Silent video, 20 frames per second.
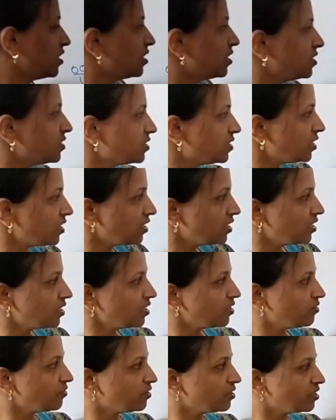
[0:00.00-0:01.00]

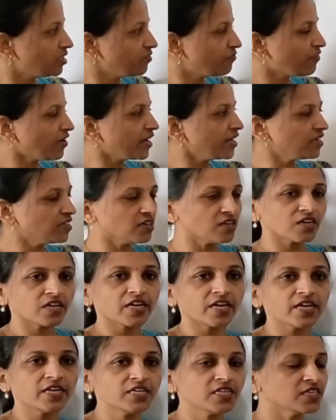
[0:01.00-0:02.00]
See, divide
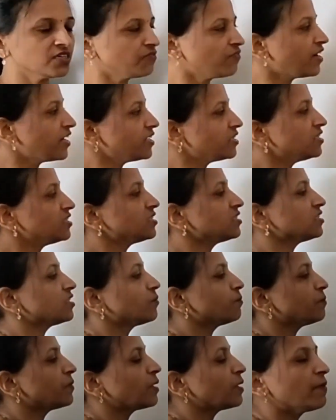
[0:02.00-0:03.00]
again, divide this
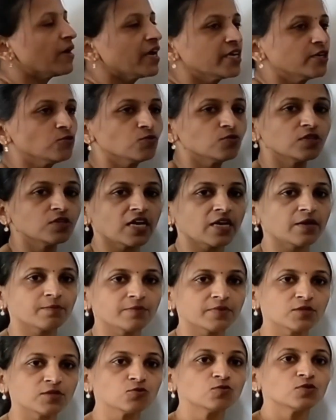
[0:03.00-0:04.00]
number by two
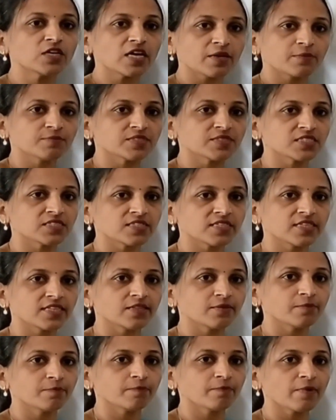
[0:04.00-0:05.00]
times, two times,
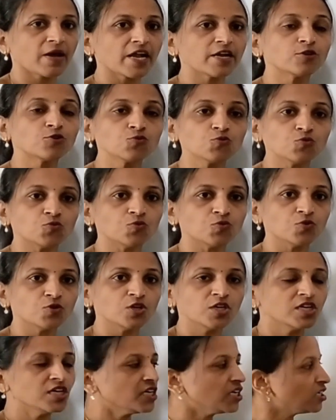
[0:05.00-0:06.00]
by two.
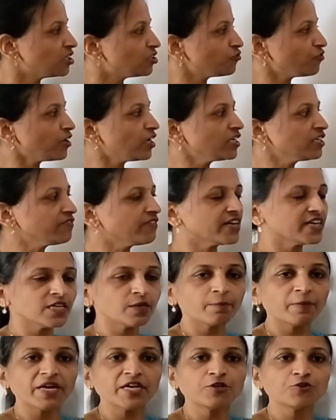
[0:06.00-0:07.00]
twelve
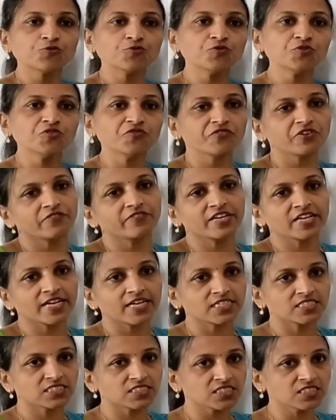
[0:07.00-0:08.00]
divided by two, we will
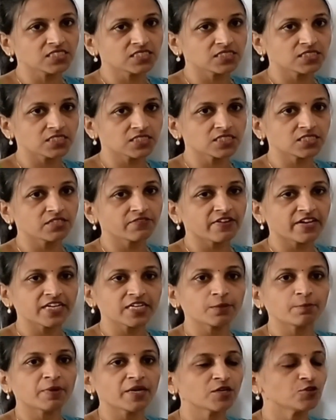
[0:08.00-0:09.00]
get six. six
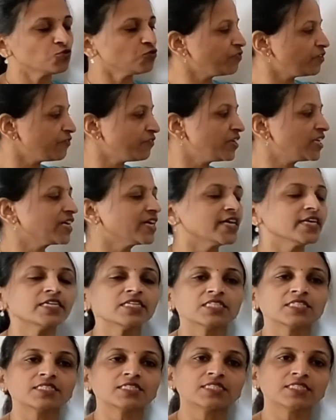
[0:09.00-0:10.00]
divided by two, we will get
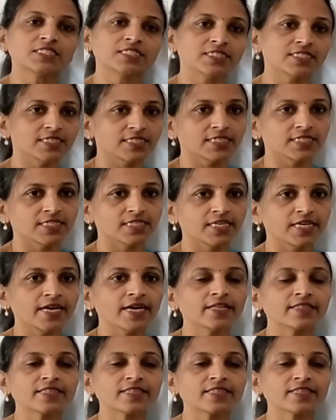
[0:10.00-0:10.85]
three.